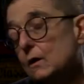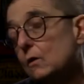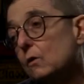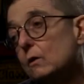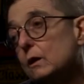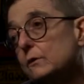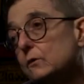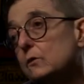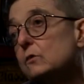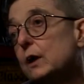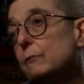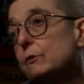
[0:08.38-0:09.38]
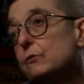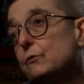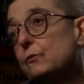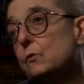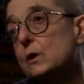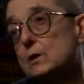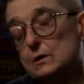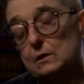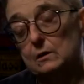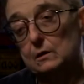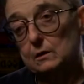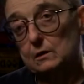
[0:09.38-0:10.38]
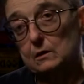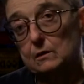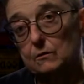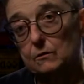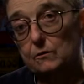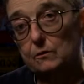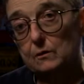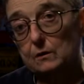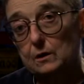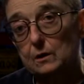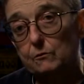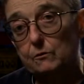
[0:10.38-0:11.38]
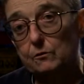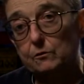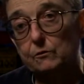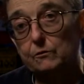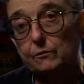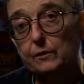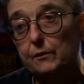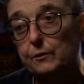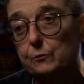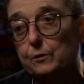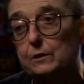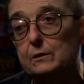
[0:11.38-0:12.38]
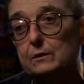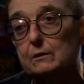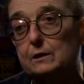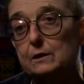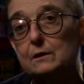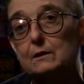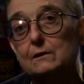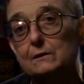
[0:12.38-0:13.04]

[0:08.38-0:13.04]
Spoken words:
Oh, and since I was 4, I was a very aware little kid.